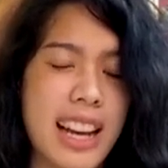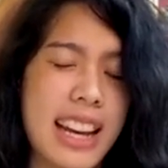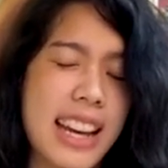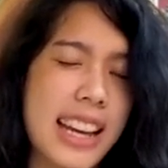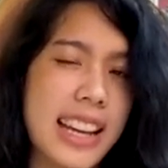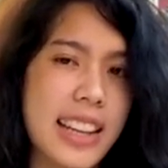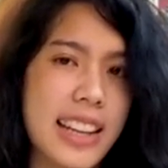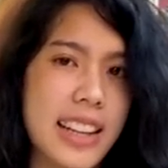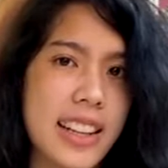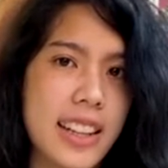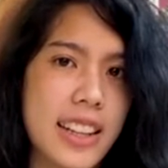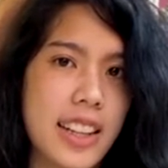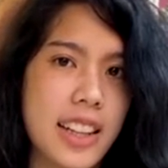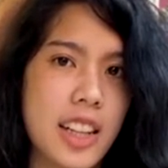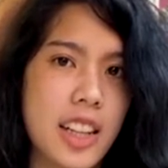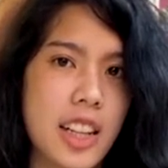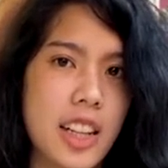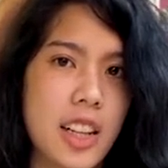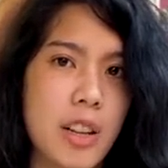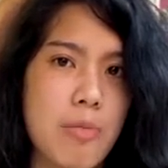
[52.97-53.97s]
I
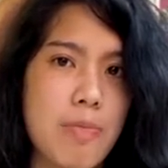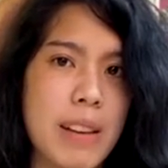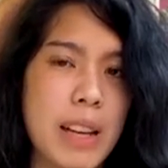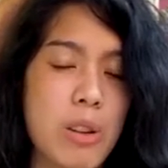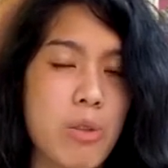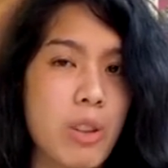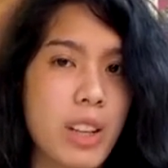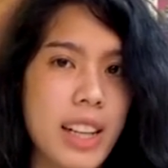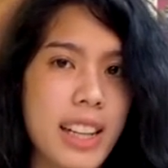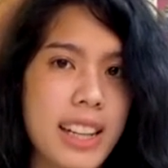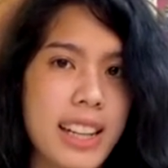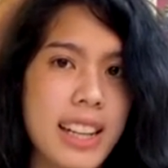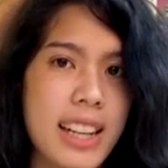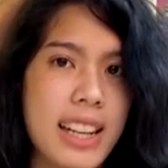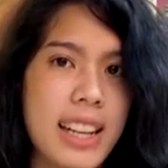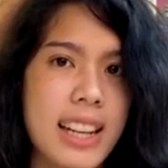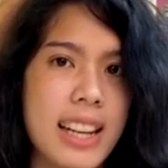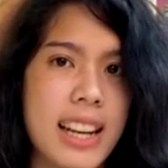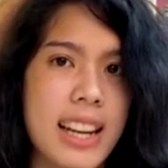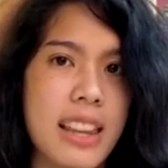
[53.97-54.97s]
anchor my work
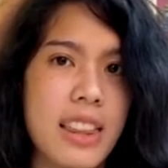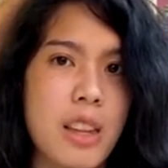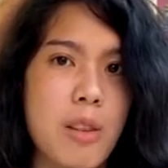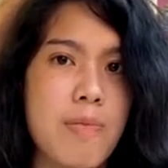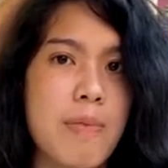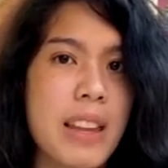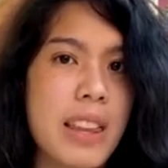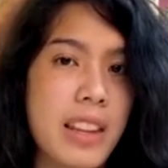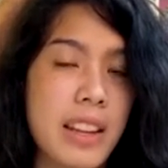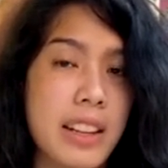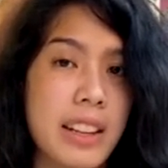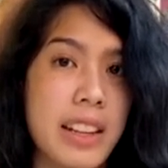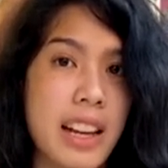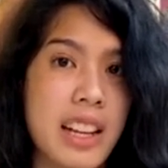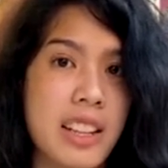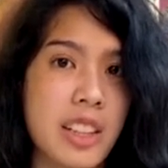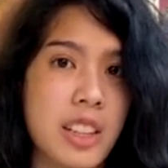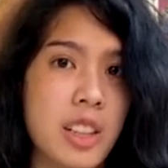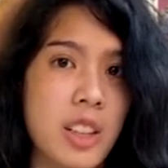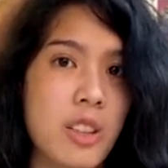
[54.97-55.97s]
in the
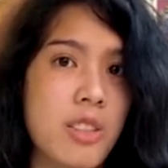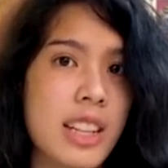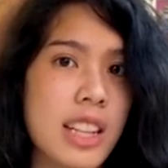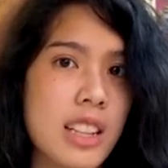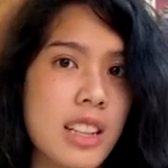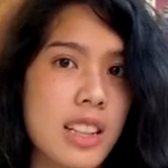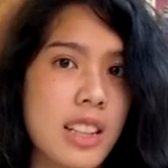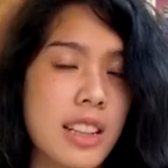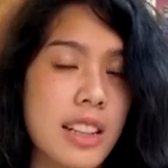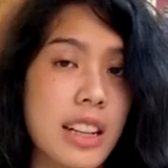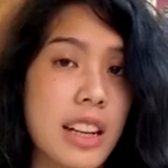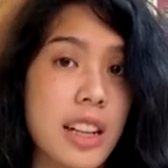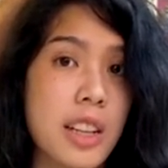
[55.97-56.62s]
mythological creature,